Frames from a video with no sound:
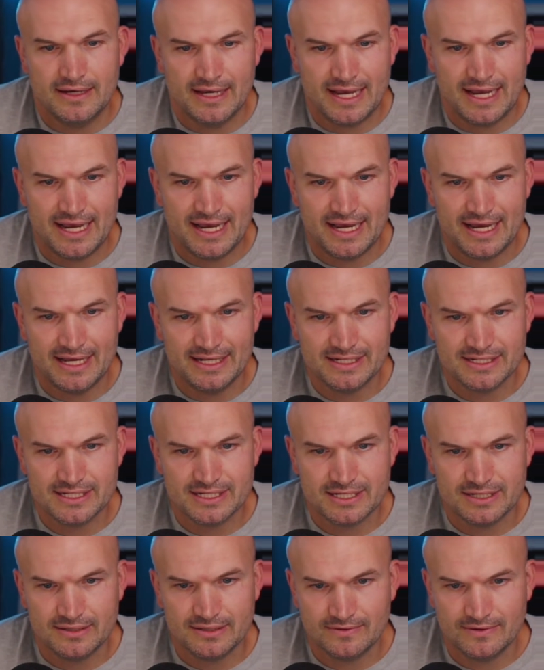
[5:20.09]
And
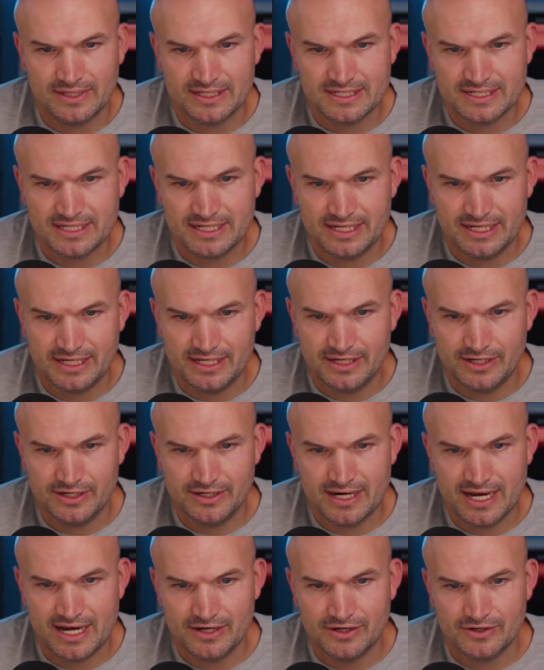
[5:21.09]
let's see here.
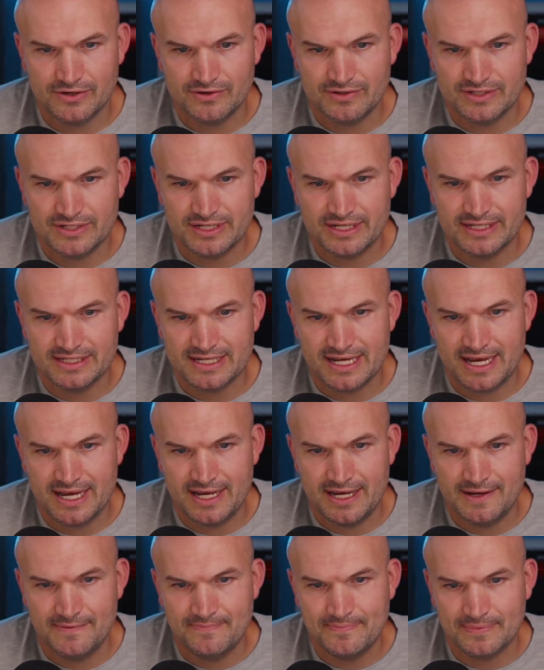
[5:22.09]
Now you're going to get
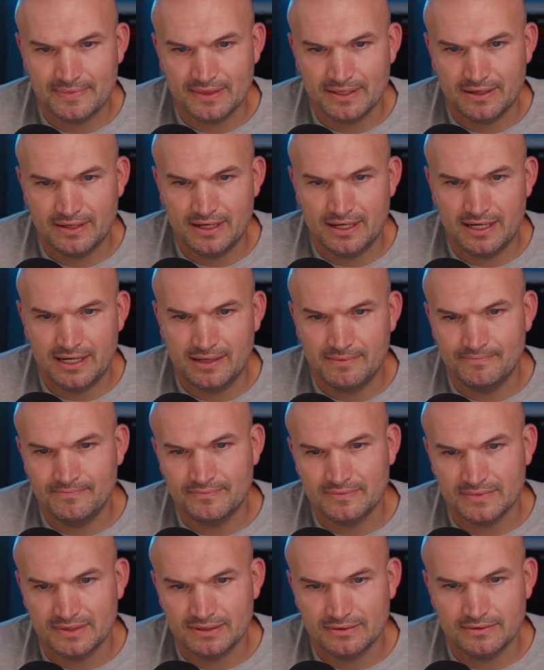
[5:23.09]
a, so
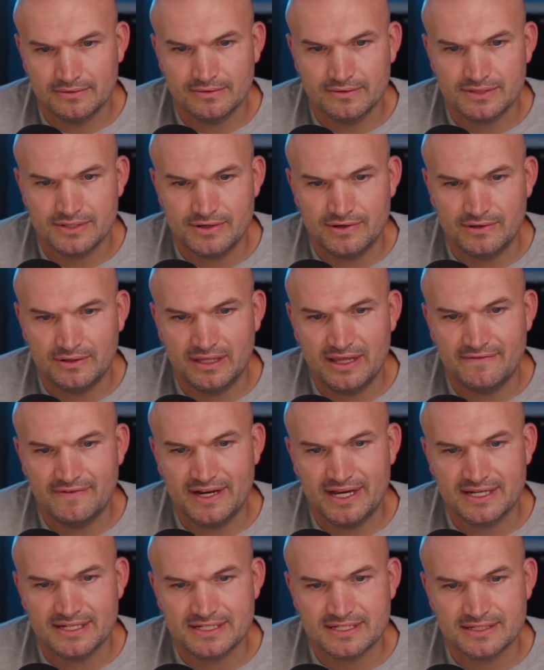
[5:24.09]

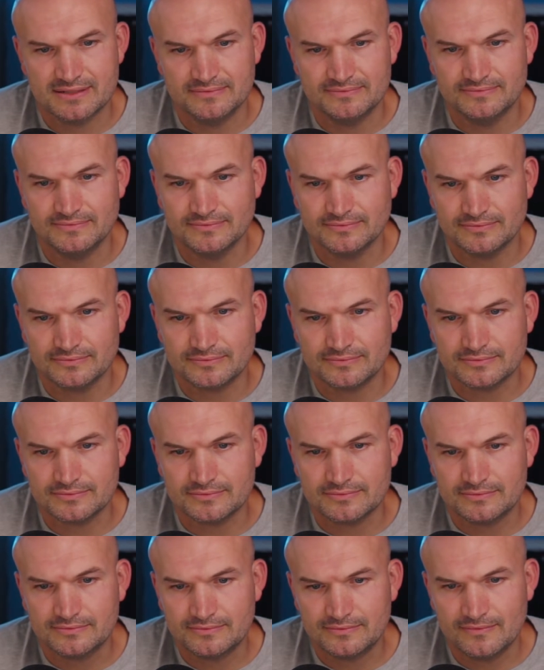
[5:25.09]
11x
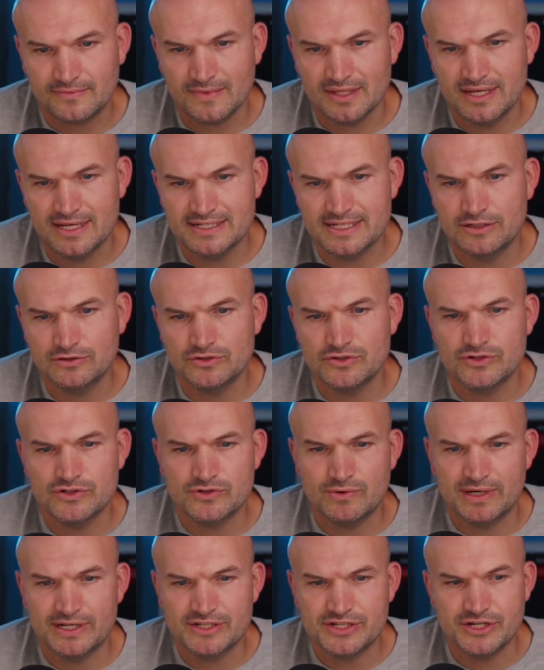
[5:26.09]
is equal to a
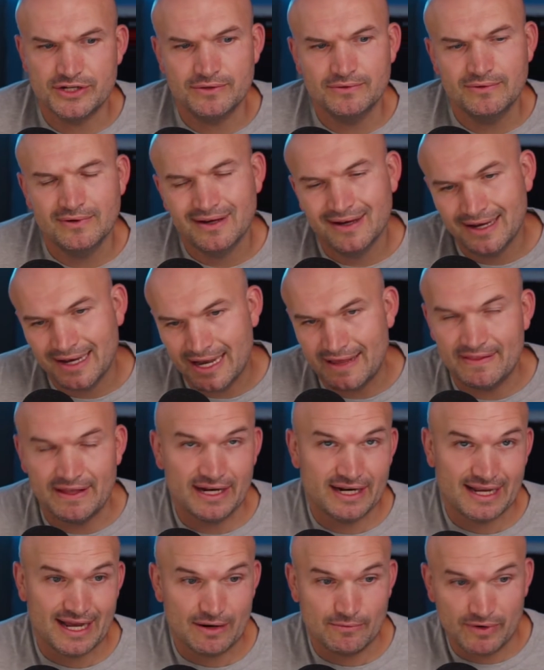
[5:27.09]
22. And
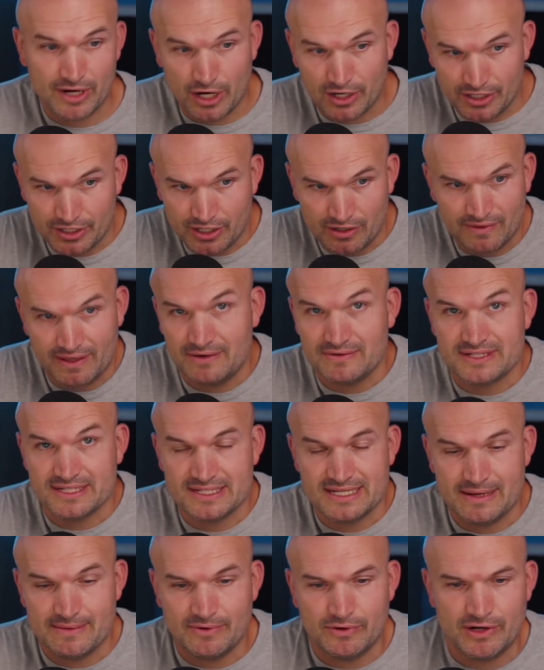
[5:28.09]
then again, we already know that was the
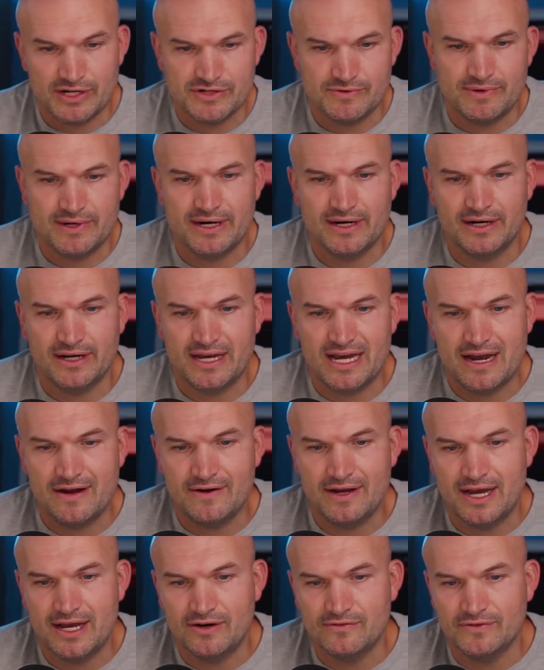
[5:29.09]
same equation we already
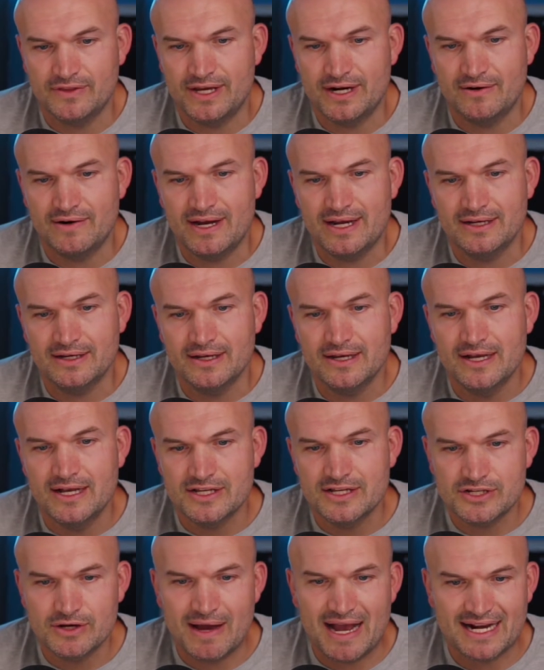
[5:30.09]
had over there, right?
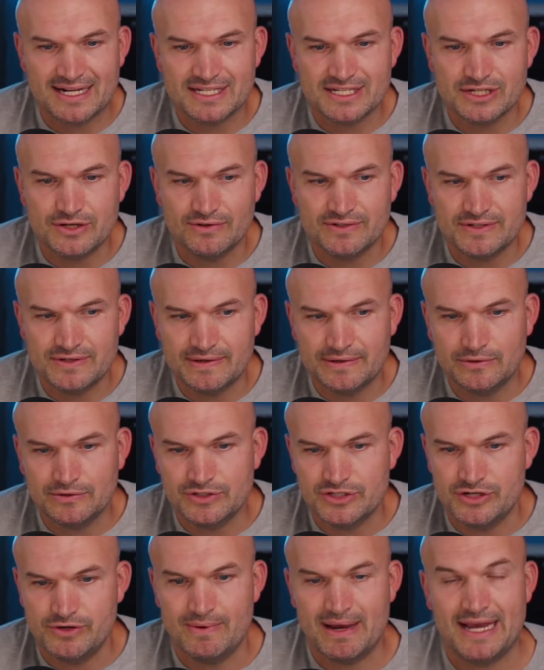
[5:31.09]
So x is going to equal
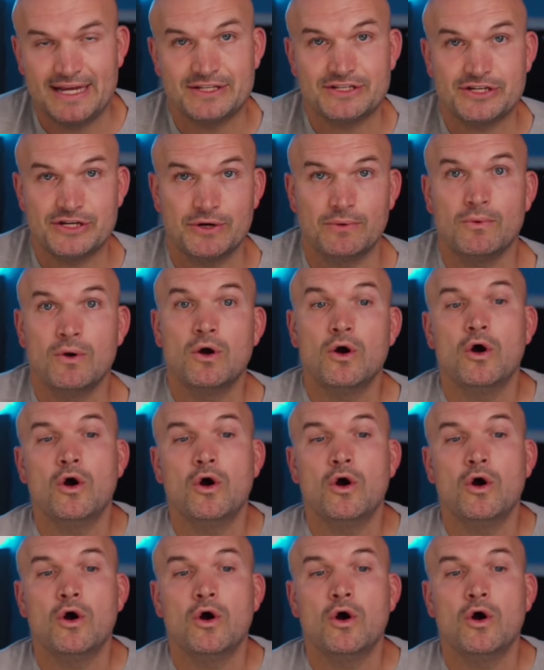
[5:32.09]
to a 2.